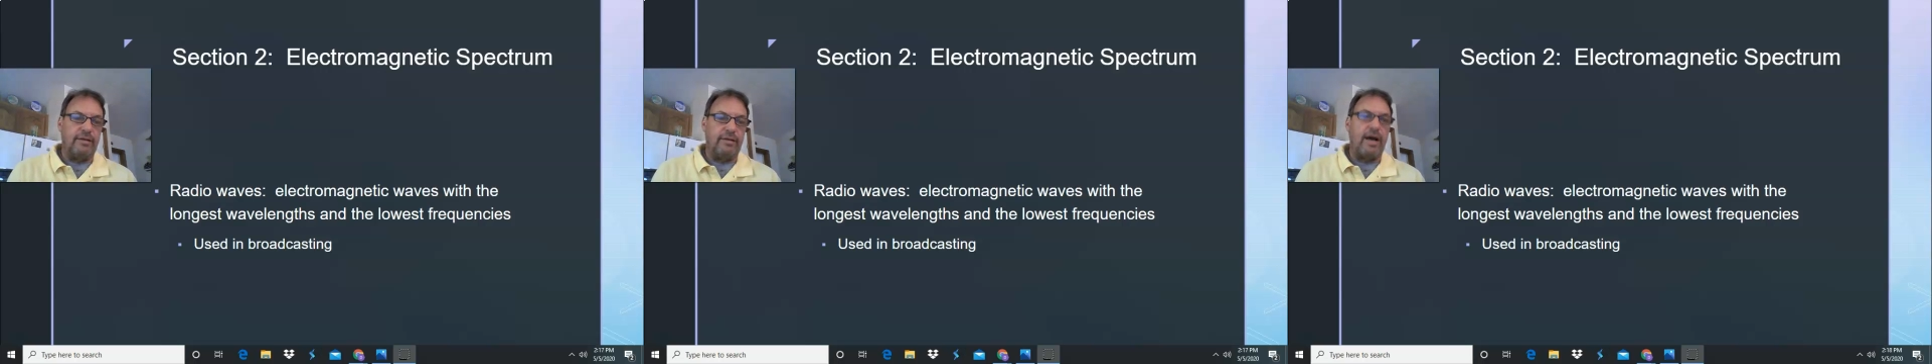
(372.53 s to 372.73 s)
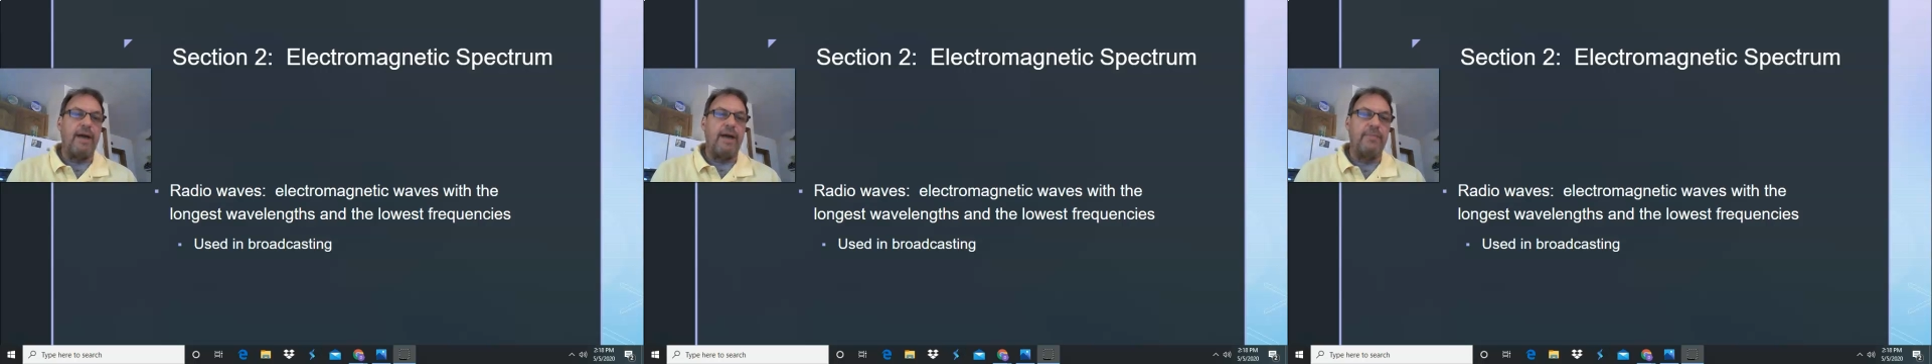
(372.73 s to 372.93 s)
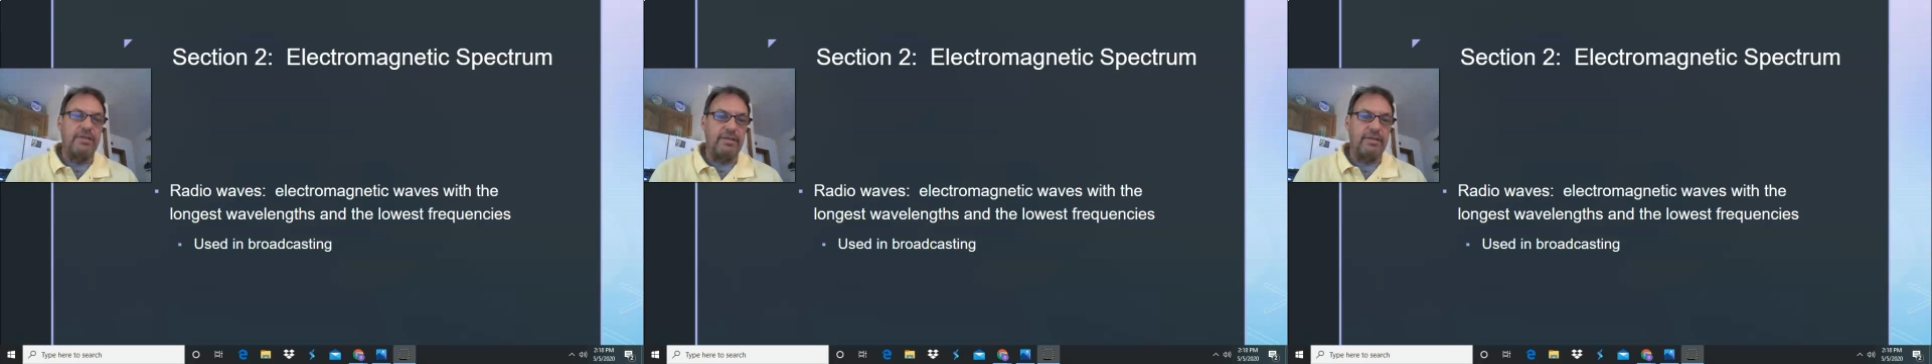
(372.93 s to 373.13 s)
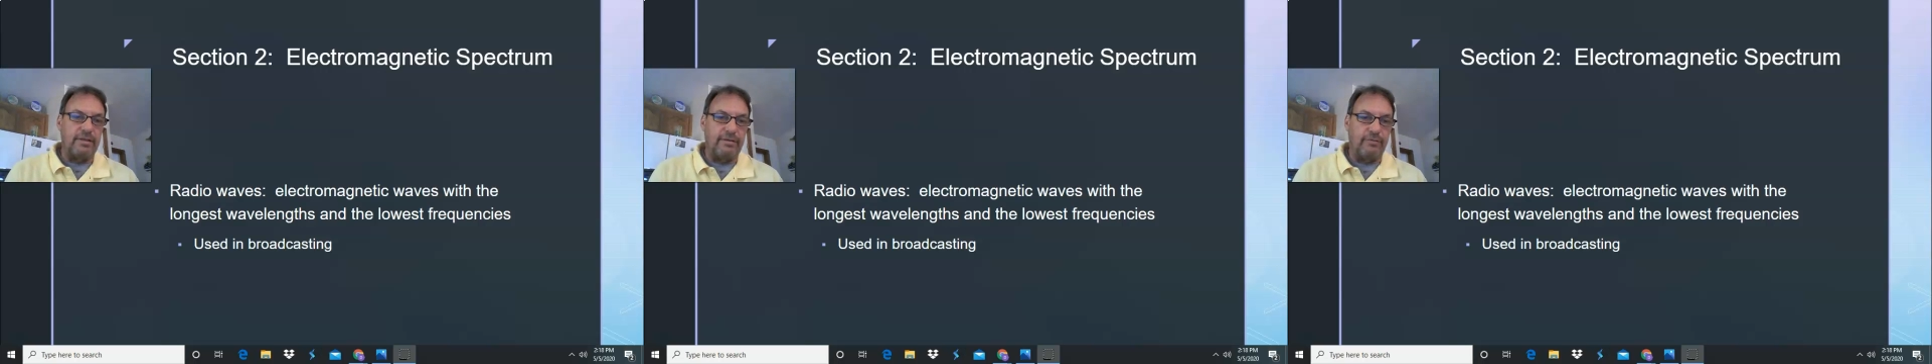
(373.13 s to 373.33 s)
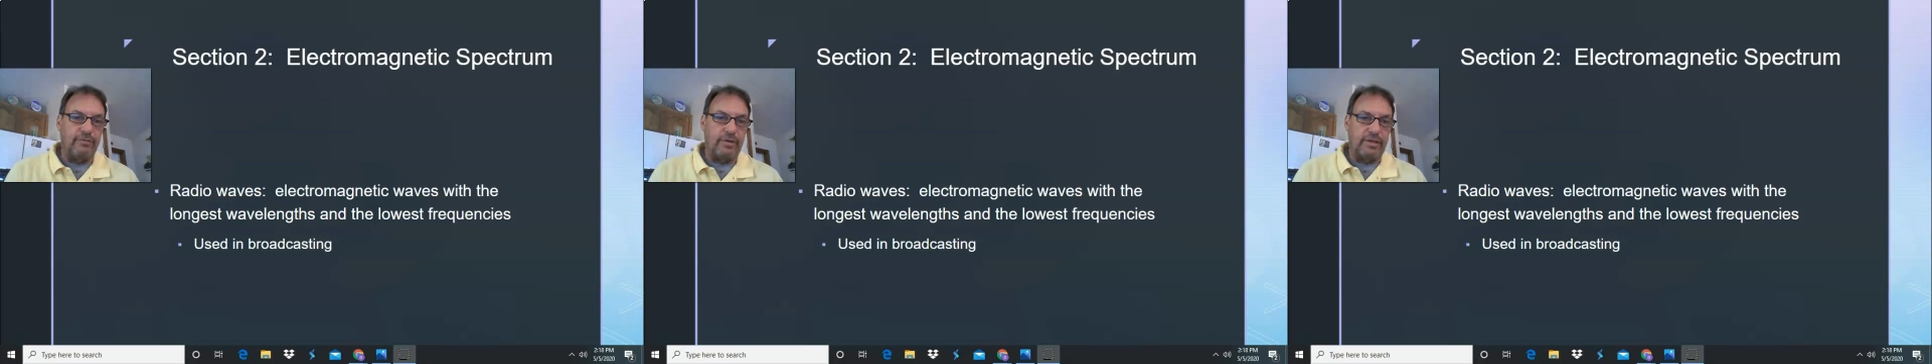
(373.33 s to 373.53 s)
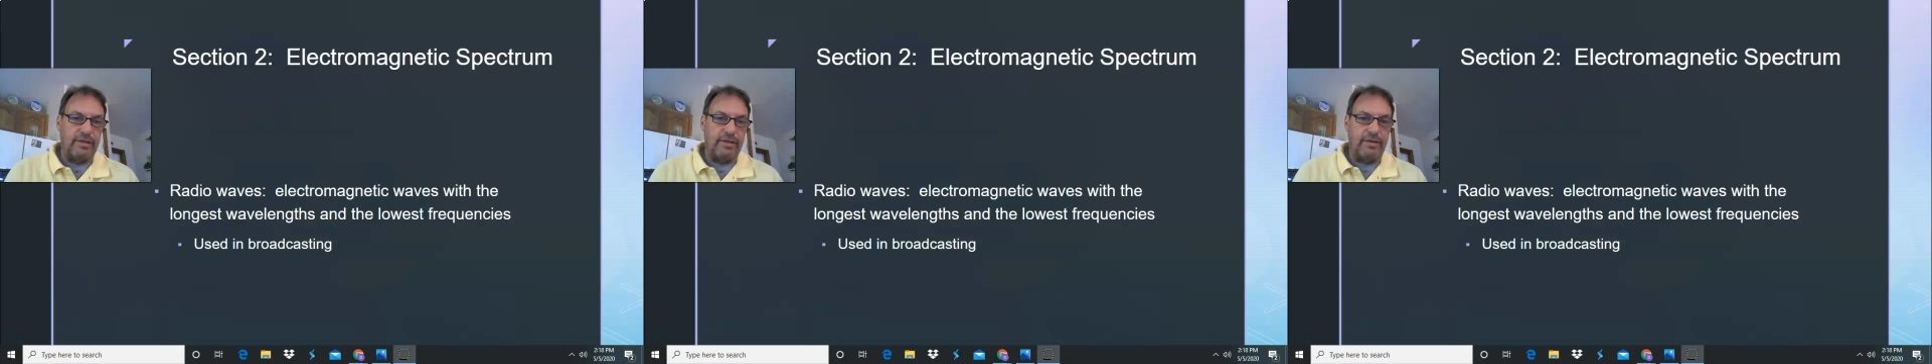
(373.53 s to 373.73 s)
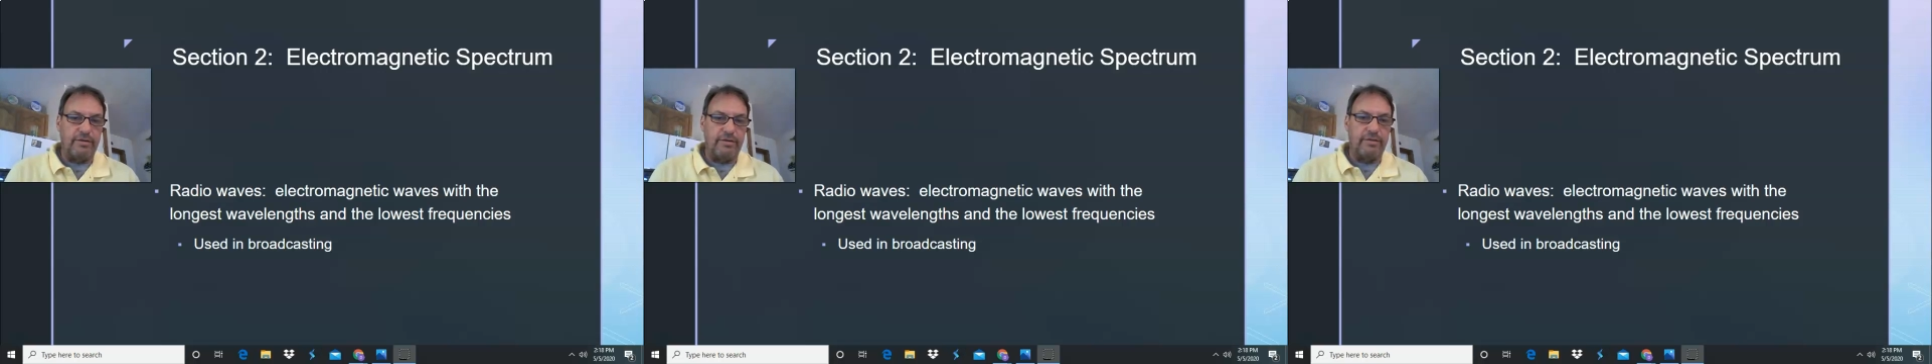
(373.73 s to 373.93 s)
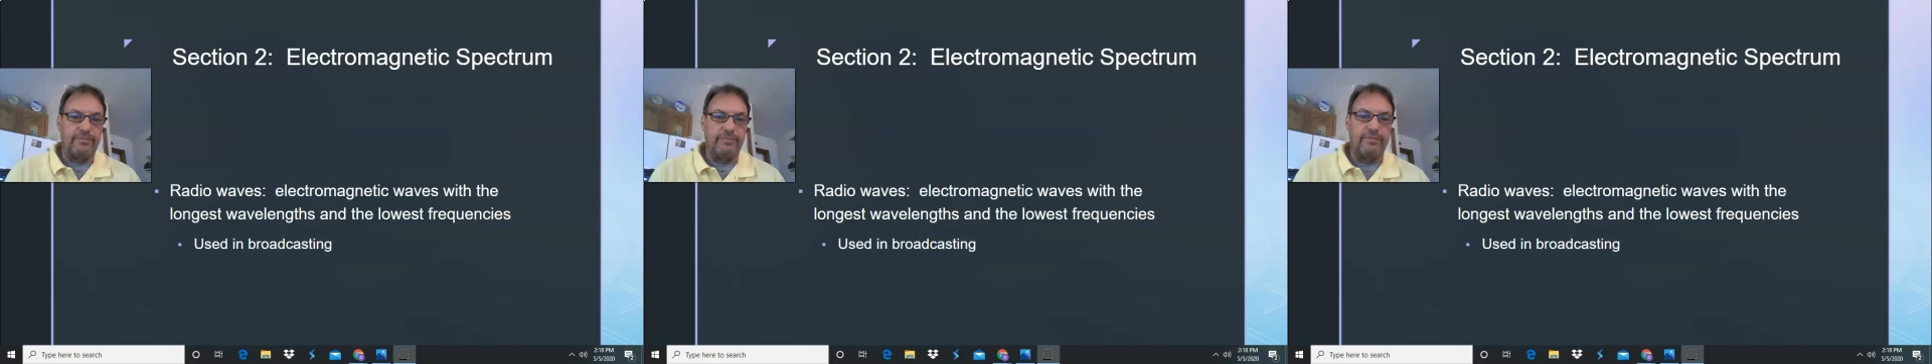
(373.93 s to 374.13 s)
opposite of one
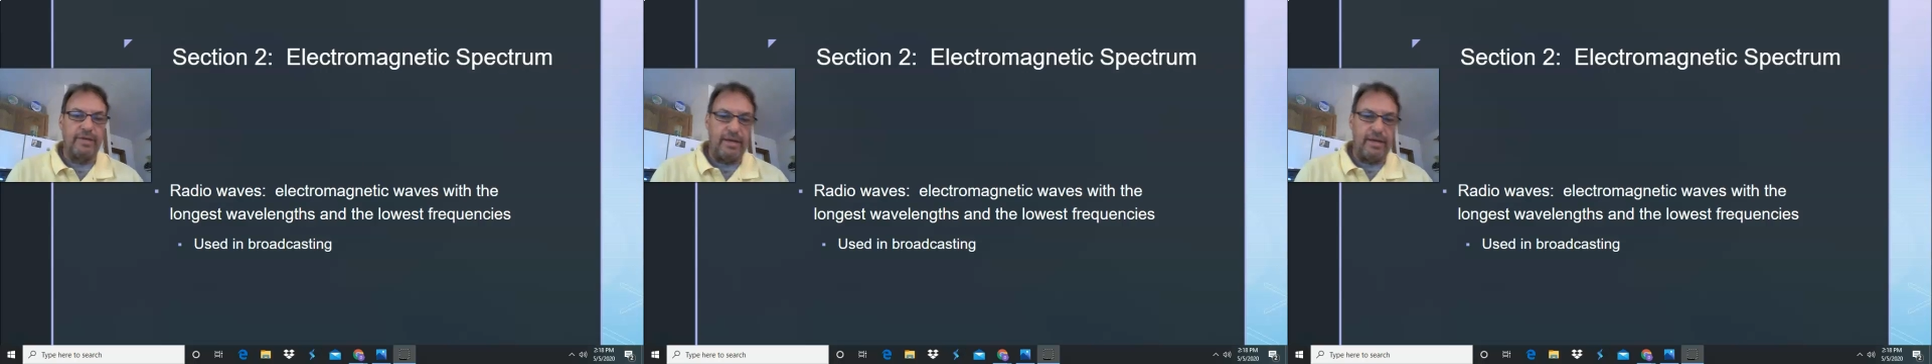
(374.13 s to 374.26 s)
another.